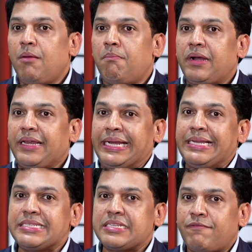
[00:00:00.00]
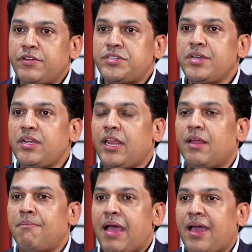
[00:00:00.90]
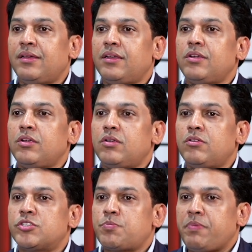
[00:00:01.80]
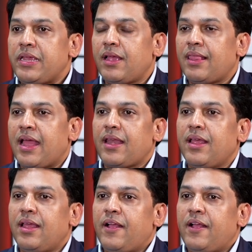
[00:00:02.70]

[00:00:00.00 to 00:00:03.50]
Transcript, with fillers: but it is sufficient in a manner to speak that